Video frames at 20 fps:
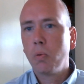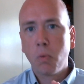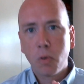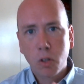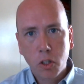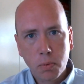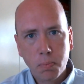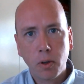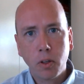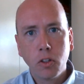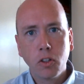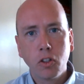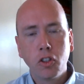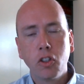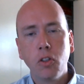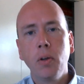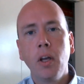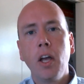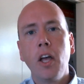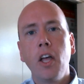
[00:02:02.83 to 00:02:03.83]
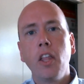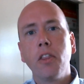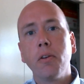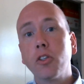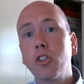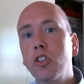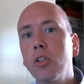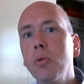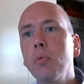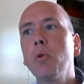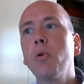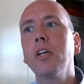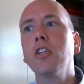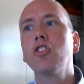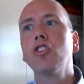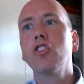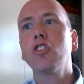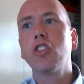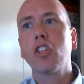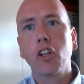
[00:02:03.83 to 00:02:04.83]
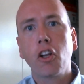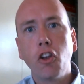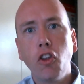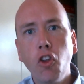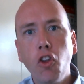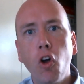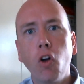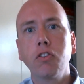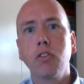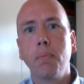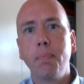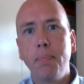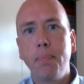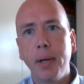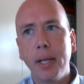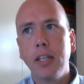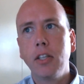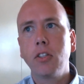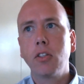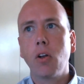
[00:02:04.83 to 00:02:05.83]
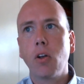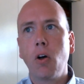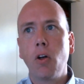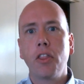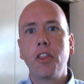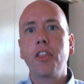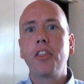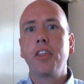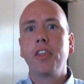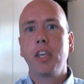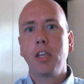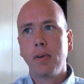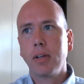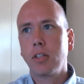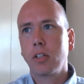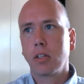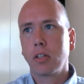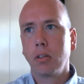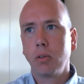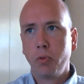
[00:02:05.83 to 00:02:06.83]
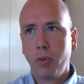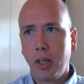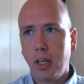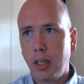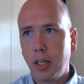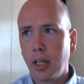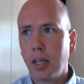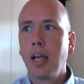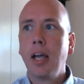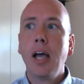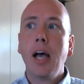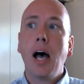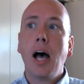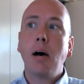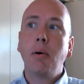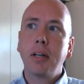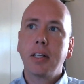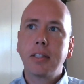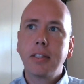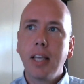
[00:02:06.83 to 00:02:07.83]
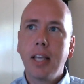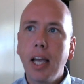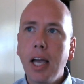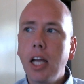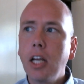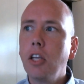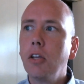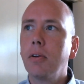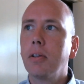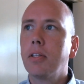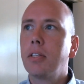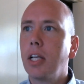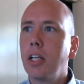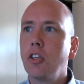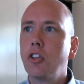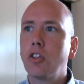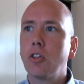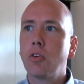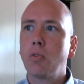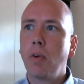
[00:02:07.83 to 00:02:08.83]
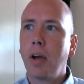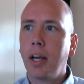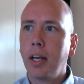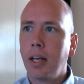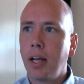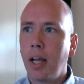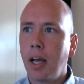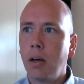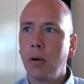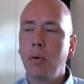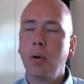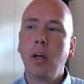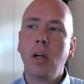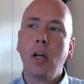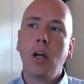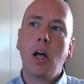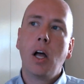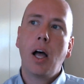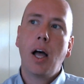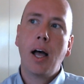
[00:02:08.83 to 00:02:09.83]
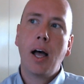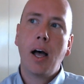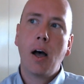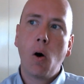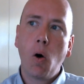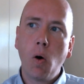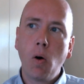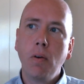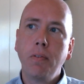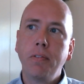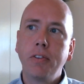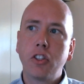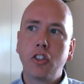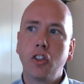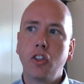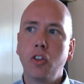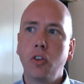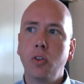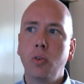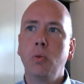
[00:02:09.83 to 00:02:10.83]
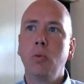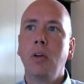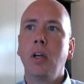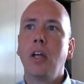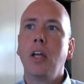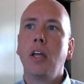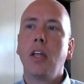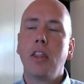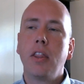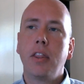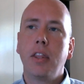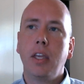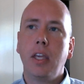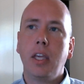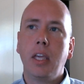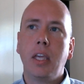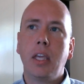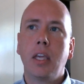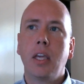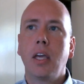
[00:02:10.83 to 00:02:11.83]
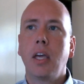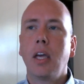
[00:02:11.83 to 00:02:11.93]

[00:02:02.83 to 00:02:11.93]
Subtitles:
respond to, there are some questions that are not based on the theoretical reading. I want to turn your attention right now over to the